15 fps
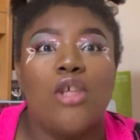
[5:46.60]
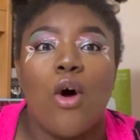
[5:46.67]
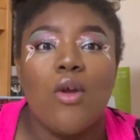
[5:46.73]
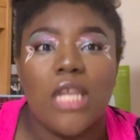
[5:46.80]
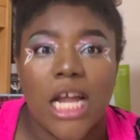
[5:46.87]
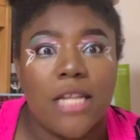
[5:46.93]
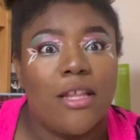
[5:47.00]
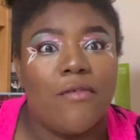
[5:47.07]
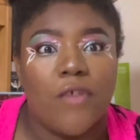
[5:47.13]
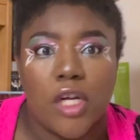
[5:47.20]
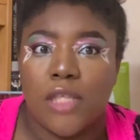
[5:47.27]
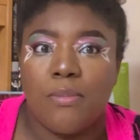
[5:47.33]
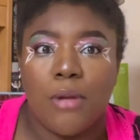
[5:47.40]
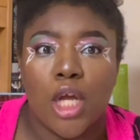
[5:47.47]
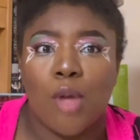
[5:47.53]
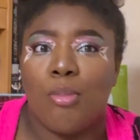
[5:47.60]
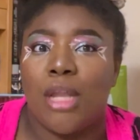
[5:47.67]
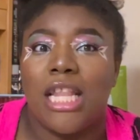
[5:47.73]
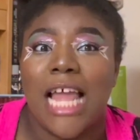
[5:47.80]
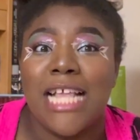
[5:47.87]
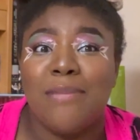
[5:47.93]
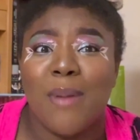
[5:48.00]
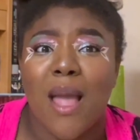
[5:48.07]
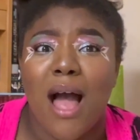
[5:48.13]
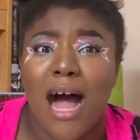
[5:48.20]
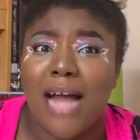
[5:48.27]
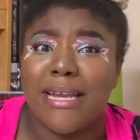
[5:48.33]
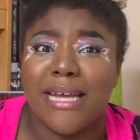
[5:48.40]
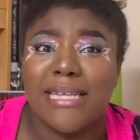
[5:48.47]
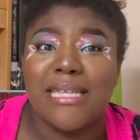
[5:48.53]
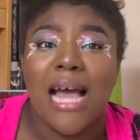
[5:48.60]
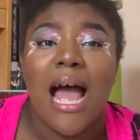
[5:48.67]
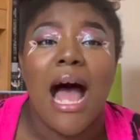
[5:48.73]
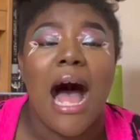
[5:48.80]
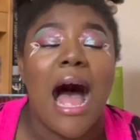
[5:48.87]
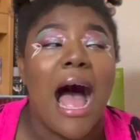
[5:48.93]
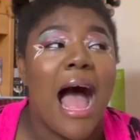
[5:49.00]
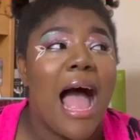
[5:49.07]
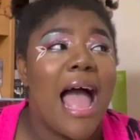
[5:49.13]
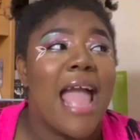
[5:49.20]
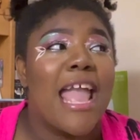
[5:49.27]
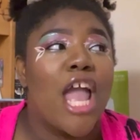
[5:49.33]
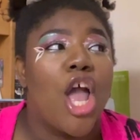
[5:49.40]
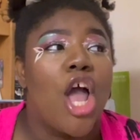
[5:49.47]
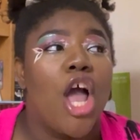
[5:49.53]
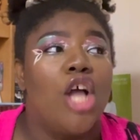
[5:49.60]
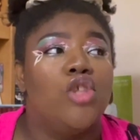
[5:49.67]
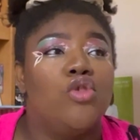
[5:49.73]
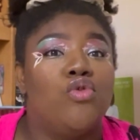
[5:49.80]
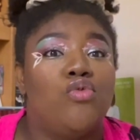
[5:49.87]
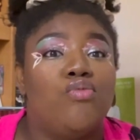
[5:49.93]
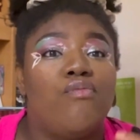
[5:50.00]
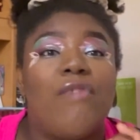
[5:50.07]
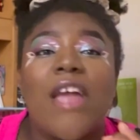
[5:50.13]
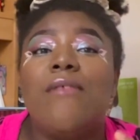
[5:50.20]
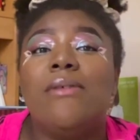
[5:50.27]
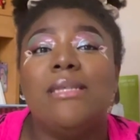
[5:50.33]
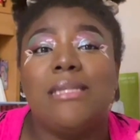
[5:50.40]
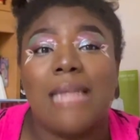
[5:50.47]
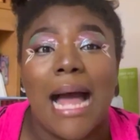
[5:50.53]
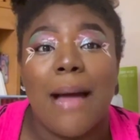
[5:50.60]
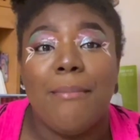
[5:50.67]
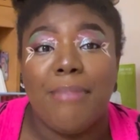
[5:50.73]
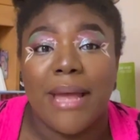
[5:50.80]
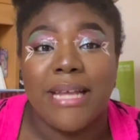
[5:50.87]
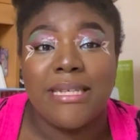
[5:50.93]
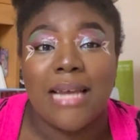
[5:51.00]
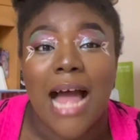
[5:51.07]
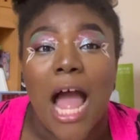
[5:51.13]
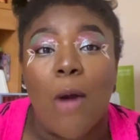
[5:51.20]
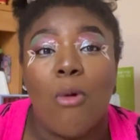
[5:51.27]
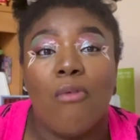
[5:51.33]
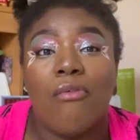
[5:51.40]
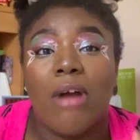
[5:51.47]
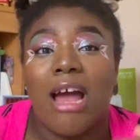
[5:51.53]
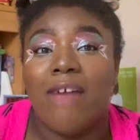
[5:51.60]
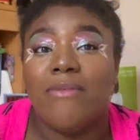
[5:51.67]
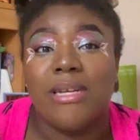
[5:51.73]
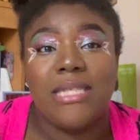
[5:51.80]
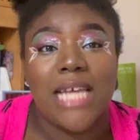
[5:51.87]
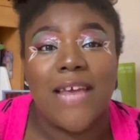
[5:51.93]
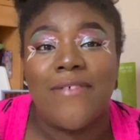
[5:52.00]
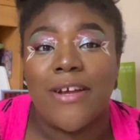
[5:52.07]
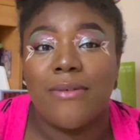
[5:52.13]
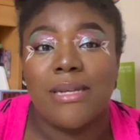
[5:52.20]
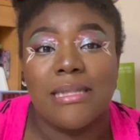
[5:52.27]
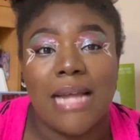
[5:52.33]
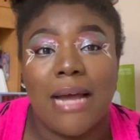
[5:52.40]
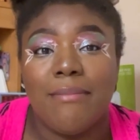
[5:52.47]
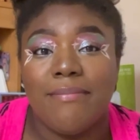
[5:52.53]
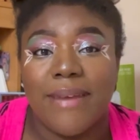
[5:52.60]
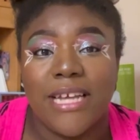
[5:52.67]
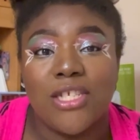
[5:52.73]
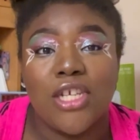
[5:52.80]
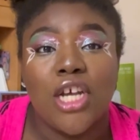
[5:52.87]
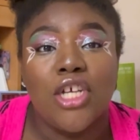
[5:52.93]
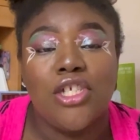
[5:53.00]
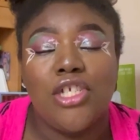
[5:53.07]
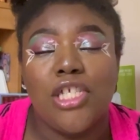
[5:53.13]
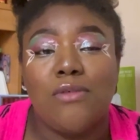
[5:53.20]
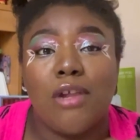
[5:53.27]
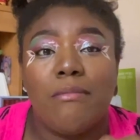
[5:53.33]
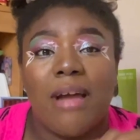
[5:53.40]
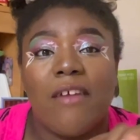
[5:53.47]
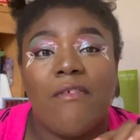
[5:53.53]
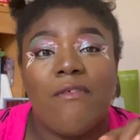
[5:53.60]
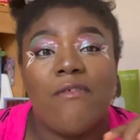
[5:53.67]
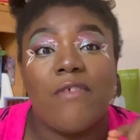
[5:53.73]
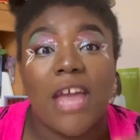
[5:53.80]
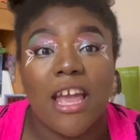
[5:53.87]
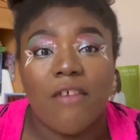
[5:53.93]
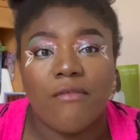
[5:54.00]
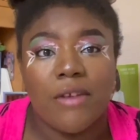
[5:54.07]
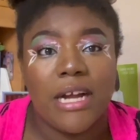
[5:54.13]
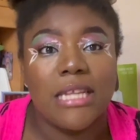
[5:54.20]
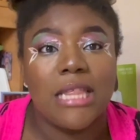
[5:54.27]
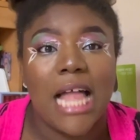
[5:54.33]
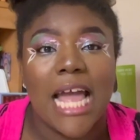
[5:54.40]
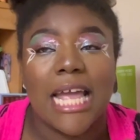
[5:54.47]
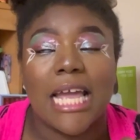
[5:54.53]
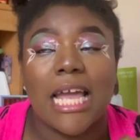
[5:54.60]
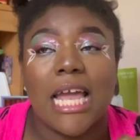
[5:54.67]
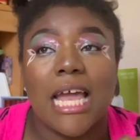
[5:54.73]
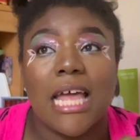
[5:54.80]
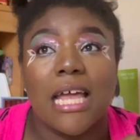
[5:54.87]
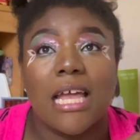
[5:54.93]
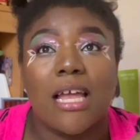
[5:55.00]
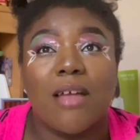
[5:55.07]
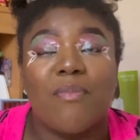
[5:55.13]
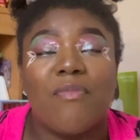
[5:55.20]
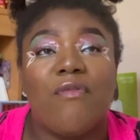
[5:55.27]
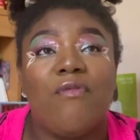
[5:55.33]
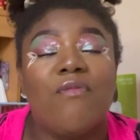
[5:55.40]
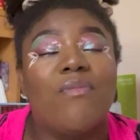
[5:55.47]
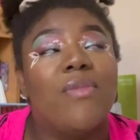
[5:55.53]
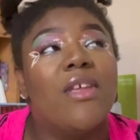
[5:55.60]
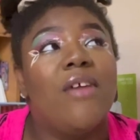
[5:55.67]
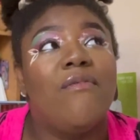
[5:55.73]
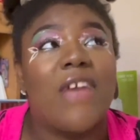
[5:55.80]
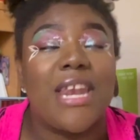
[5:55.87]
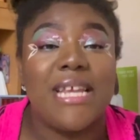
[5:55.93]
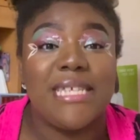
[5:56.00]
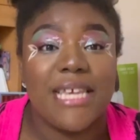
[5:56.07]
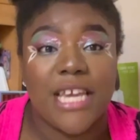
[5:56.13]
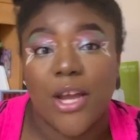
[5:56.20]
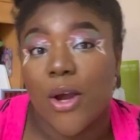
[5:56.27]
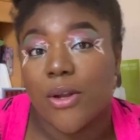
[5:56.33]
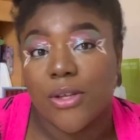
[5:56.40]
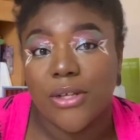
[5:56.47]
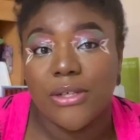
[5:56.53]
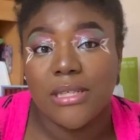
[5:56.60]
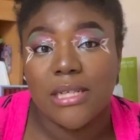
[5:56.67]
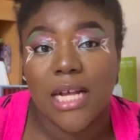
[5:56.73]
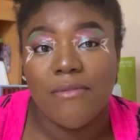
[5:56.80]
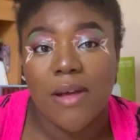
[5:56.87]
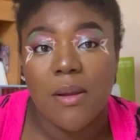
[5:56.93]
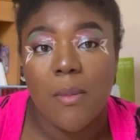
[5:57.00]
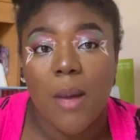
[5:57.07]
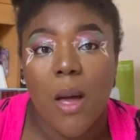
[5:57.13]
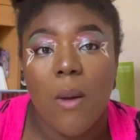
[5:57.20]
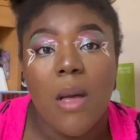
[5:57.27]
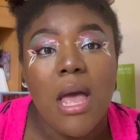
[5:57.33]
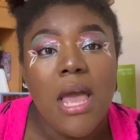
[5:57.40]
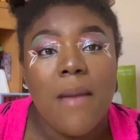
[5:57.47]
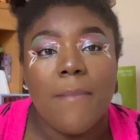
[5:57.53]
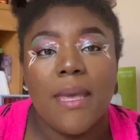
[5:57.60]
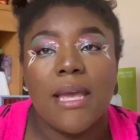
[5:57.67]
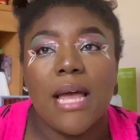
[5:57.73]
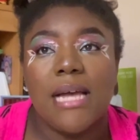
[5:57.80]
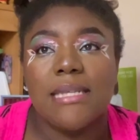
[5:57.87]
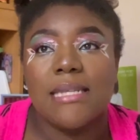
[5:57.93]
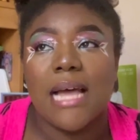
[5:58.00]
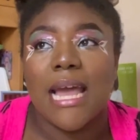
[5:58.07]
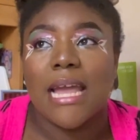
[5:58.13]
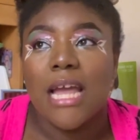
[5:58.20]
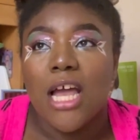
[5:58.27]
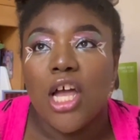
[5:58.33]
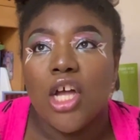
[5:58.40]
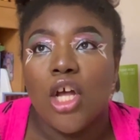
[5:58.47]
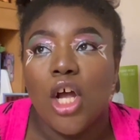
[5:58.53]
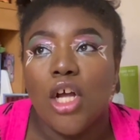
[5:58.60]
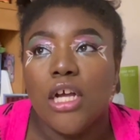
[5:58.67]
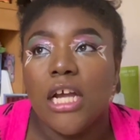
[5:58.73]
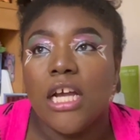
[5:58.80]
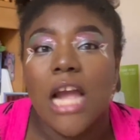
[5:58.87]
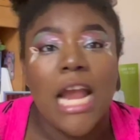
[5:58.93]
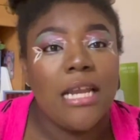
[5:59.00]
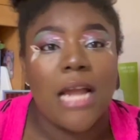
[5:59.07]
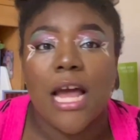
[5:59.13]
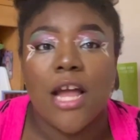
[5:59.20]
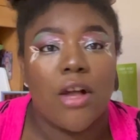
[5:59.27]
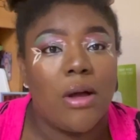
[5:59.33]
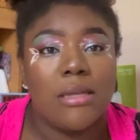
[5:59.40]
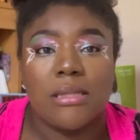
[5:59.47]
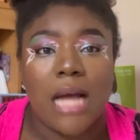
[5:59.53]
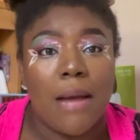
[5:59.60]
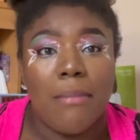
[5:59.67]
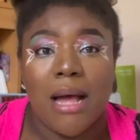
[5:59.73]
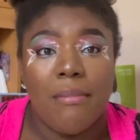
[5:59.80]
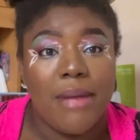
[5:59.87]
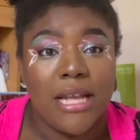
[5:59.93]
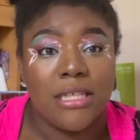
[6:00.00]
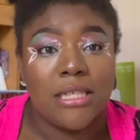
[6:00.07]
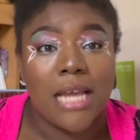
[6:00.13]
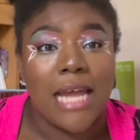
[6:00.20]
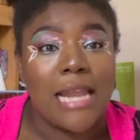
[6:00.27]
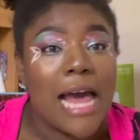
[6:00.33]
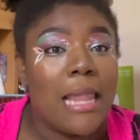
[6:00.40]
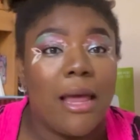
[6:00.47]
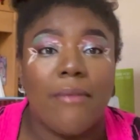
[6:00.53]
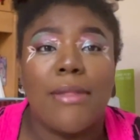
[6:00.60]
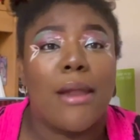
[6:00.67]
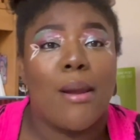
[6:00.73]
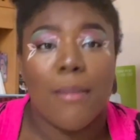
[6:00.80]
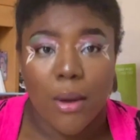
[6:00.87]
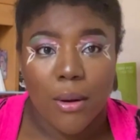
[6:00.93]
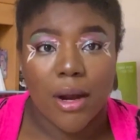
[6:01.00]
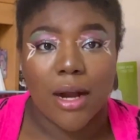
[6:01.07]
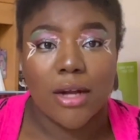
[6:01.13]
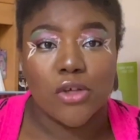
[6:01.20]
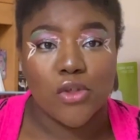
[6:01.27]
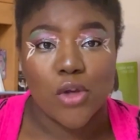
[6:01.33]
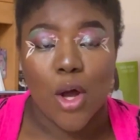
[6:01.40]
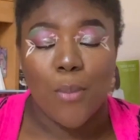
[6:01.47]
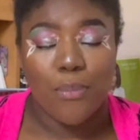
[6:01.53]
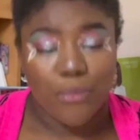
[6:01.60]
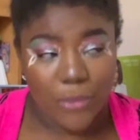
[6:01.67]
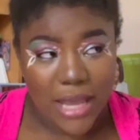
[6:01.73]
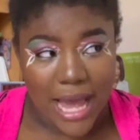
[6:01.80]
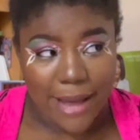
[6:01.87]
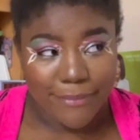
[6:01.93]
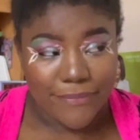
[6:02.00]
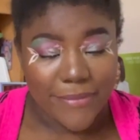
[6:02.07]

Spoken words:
like the first book, but let's be honest, Feyre's that bitch. I will forever say Feyre's that bitch. She's one of my favorite like fantasy characters that I read about, because like ain't nothing gonna stop my bitch, and I love that about her. So yeah.